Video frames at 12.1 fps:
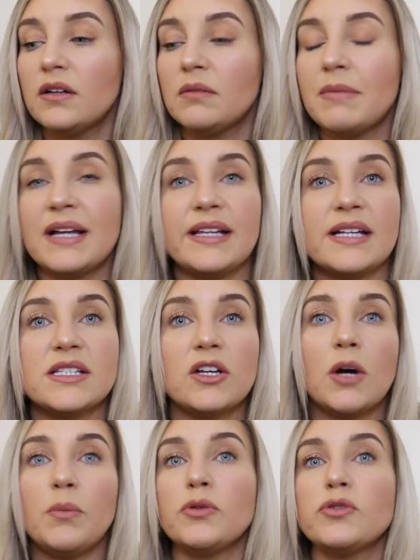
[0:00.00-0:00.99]
my letter
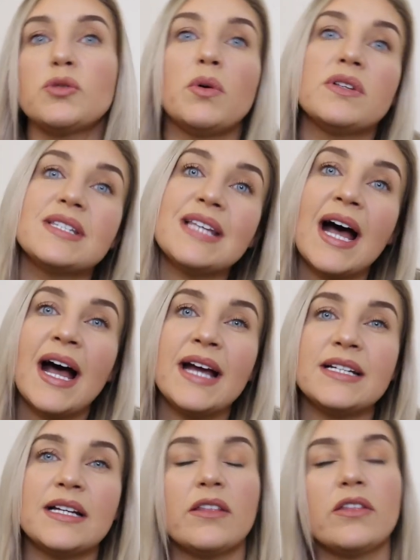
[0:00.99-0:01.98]
got put to one side
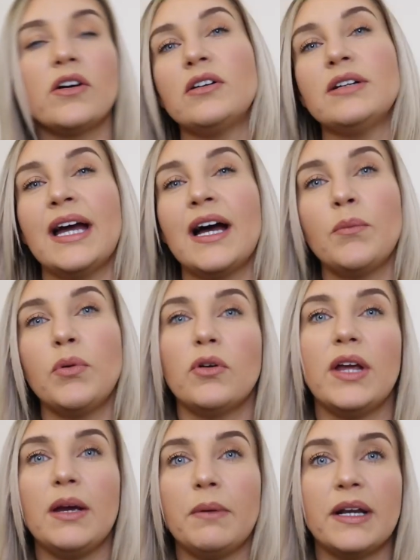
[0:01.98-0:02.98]
and I thought, yeah, I'll
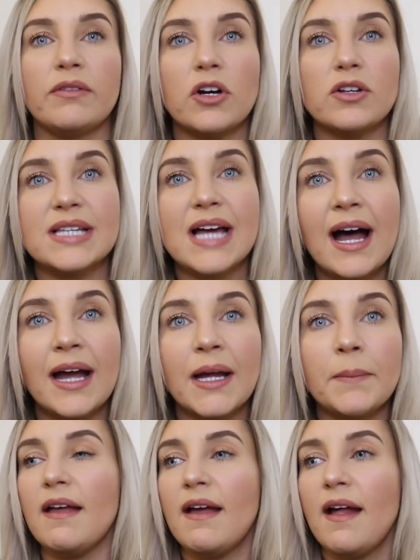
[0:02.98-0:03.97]
book it when I've got
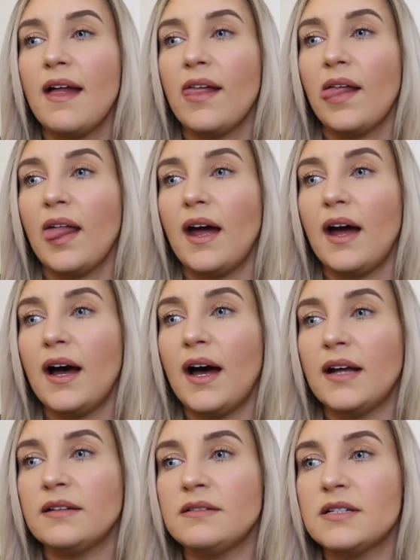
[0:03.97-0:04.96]
time.
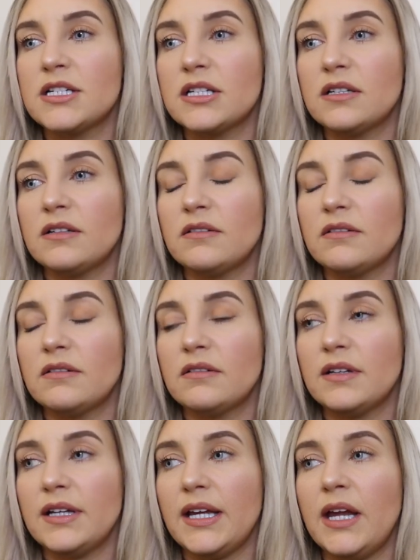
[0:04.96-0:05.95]
And
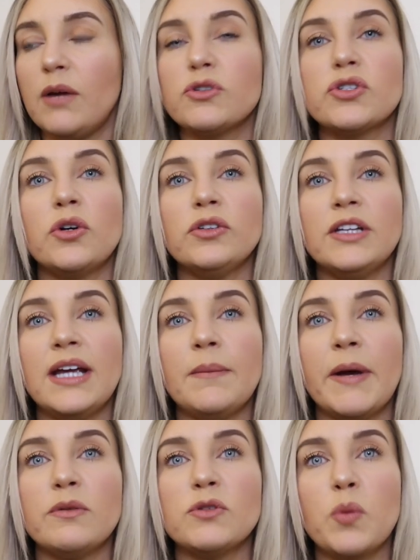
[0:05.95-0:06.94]
it was only
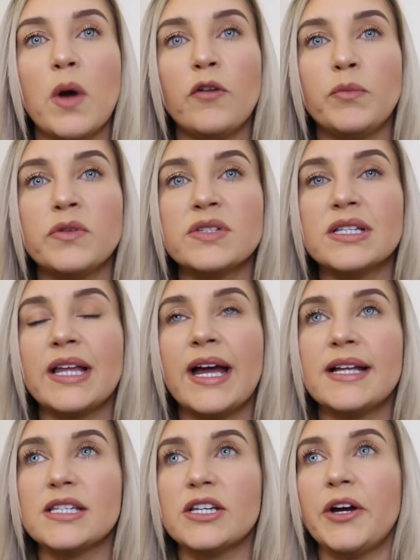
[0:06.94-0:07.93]
about 12 months
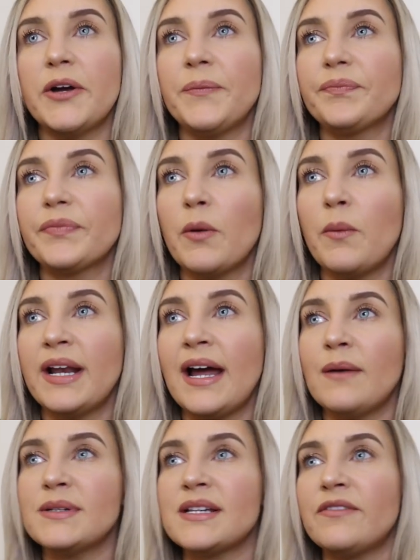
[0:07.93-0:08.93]
later when
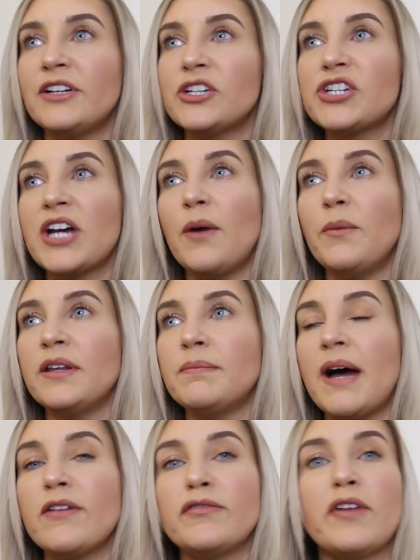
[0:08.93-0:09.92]
I was having a chat with
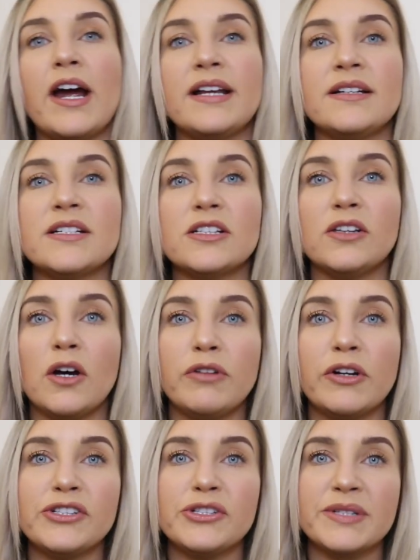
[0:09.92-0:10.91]
my friend
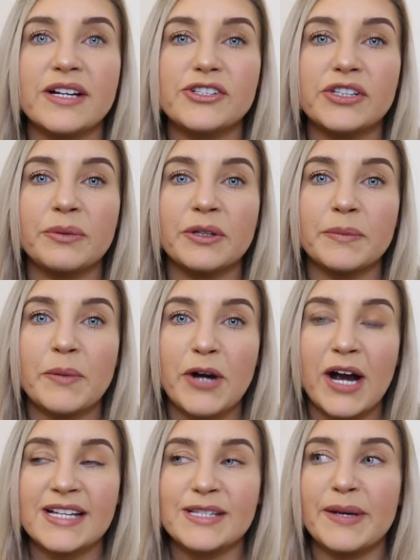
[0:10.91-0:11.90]
Lauren. She was actually one of my
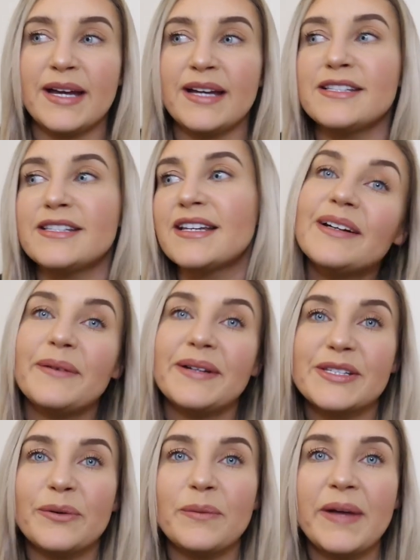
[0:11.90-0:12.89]
bridesmaids. We
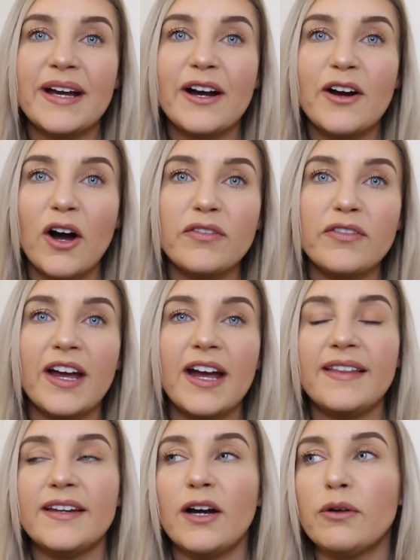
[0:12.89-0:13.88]
went to go make a coffee
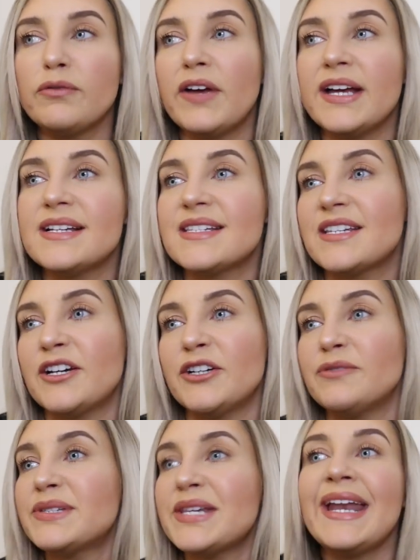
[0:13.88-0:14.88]
in the office
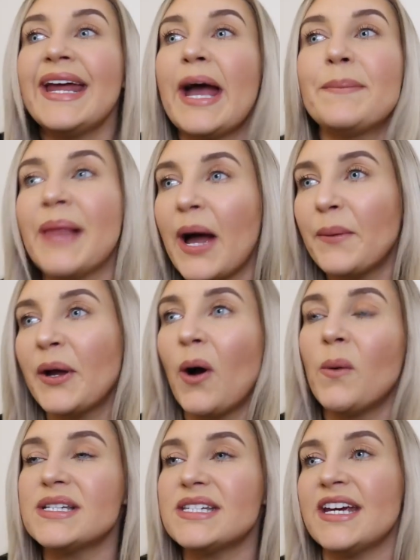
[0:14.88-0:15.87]
at 10 a.m. like we
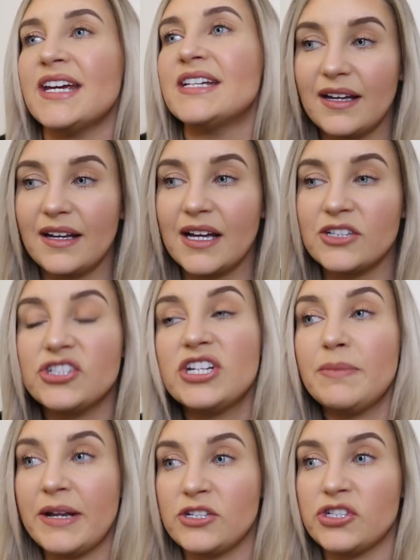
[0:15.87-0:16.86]
always did. And she
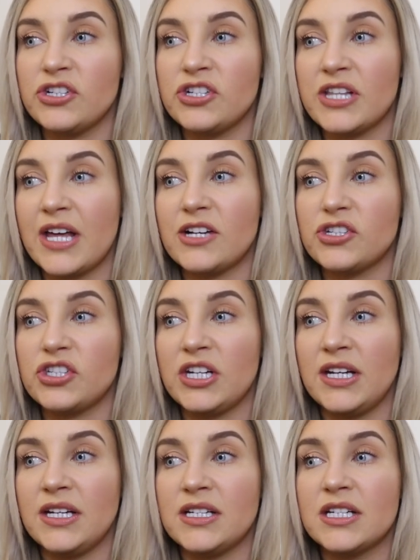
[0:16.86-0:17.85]
mentioned that
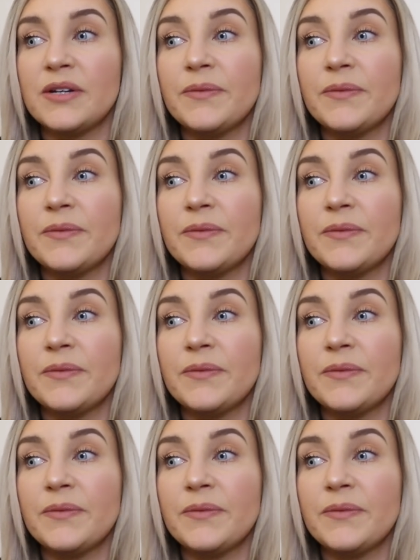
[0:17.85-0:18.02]
she'd